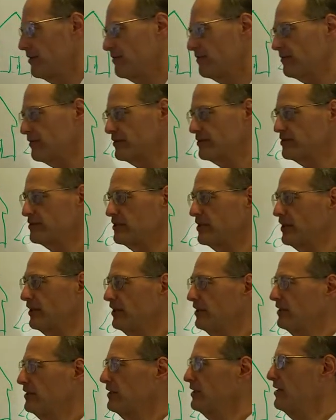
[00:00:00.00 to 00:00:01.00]
First thing,
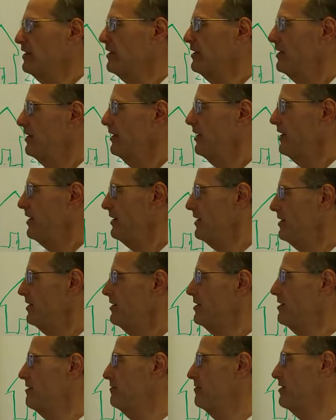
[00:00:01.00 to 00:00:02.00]
it can
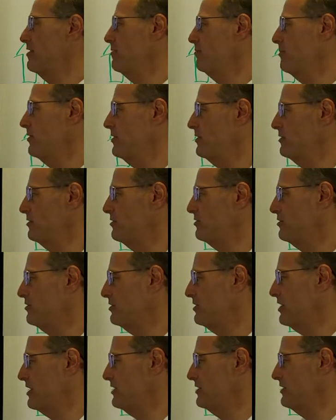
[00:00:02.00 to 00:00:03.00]
cover your boats, your
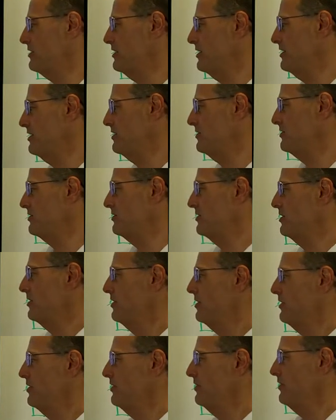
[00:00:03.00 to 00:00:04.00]
jet skis,
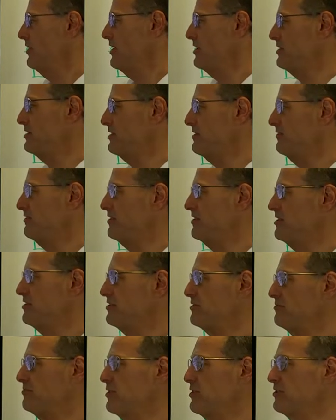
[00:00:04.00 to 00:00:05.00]
your ATVs,
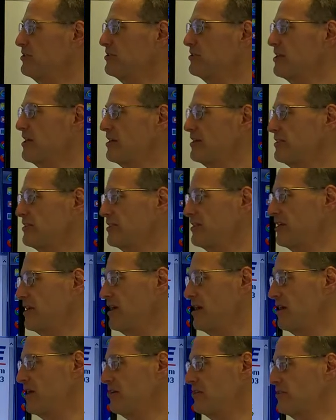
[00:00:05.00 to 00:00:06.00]
your motorcycle, your
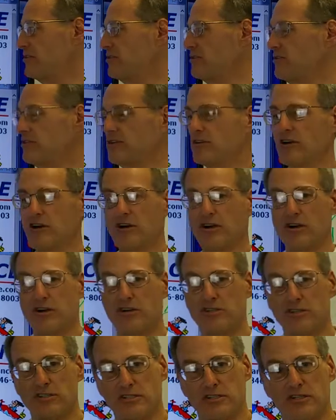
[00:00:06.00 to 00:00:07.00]
house, your
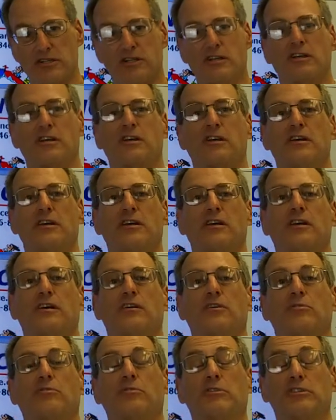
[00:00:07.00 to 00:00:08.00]
cars,
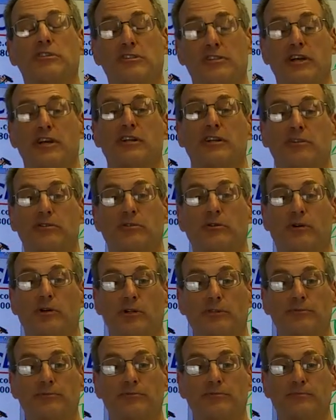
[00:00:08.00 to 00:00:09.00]
which is kind of
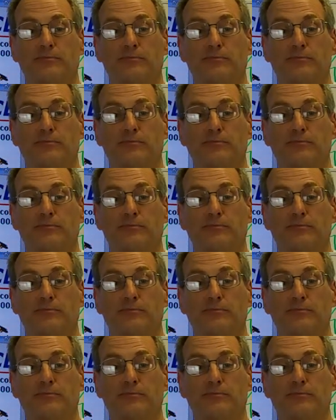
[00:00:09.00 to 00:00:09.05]
cool.